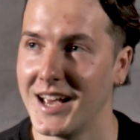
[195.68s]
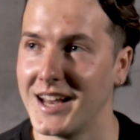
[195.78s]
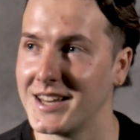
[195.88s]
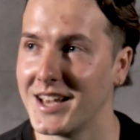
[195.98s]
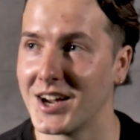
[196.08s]

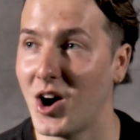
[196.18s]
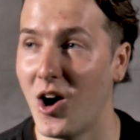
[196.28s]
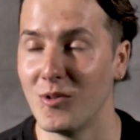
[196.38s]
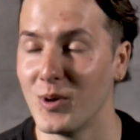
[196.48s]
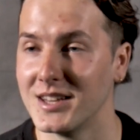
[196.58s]
and
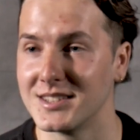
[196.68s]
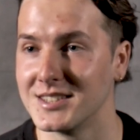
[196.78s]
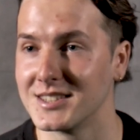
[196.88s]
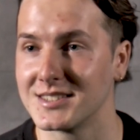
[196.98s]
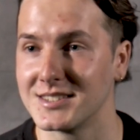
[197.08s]
can't wait to
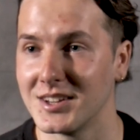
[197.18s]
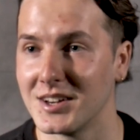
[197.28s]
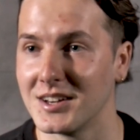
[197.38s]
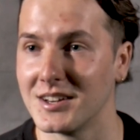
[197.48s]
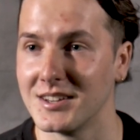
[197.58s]
just
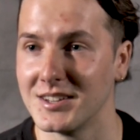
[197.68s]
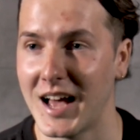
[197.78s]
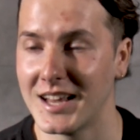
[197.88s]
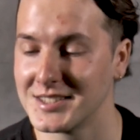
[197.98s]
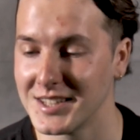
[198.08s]

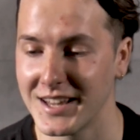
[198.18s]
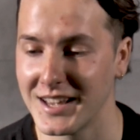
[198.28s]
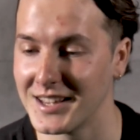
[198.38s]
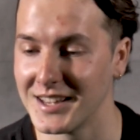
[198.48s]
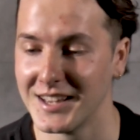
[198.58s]
add to
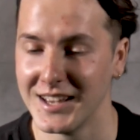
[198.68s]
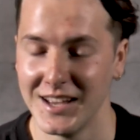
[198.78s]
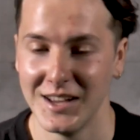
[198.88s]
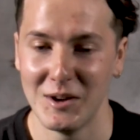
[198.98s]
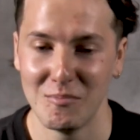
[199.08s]
their
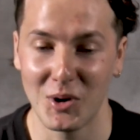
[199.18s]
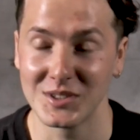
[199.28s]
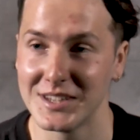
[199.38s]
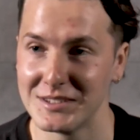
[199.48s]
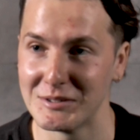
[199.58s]

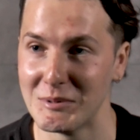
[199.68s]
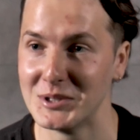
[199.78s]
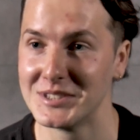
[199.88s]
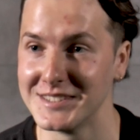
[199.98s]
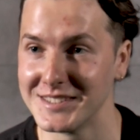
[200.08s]
positive
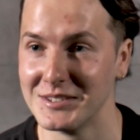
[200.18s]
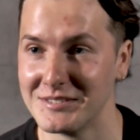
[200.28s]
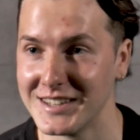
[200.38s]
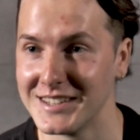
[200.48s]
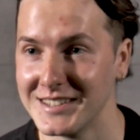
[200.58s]
emotions,
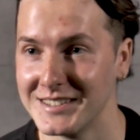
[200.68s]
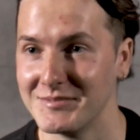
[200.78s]
hopefully.